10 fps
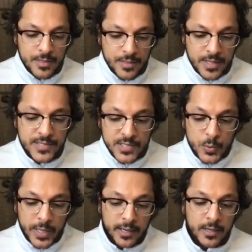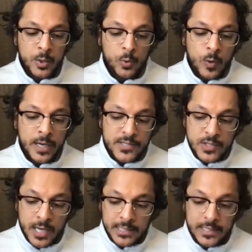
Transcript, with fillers: This is where one is not